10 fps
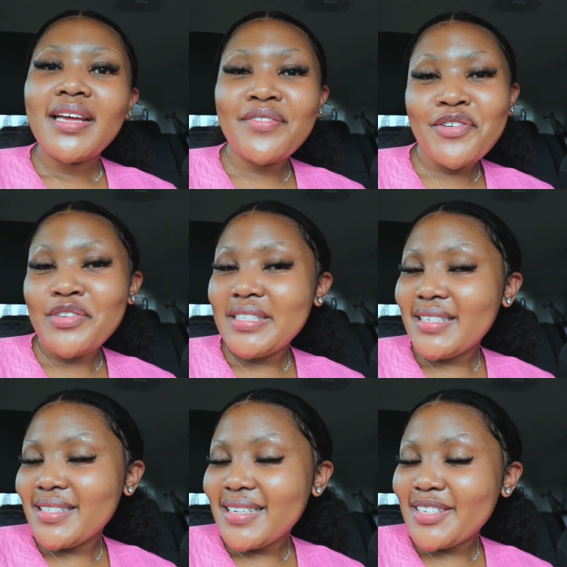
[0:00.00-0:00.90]
If you're a
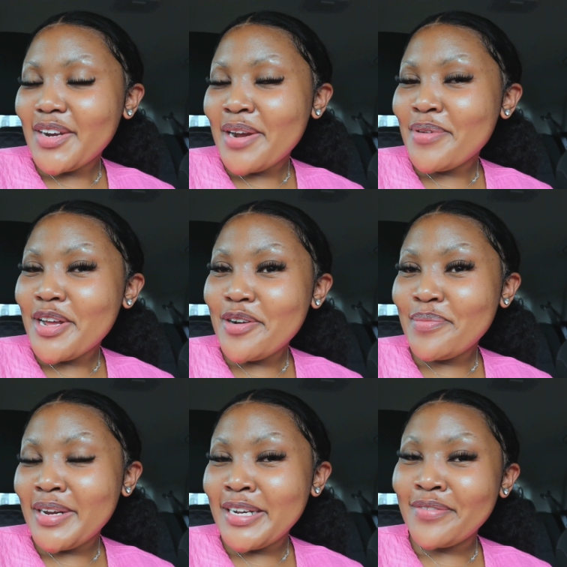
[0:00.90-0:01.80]
returning subscriber, hello
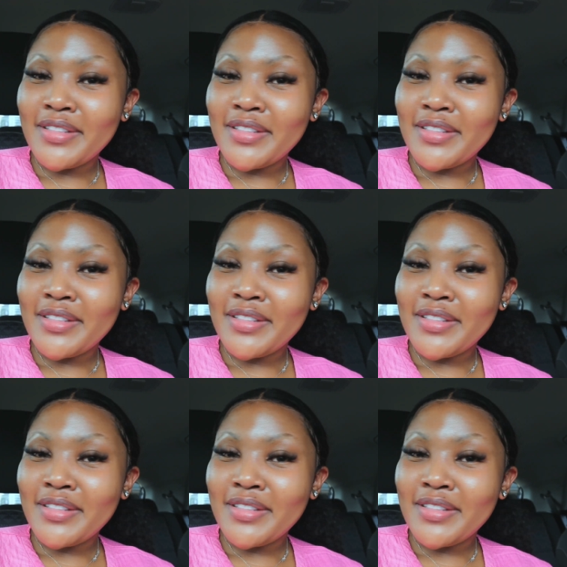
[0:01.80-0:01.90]
my love.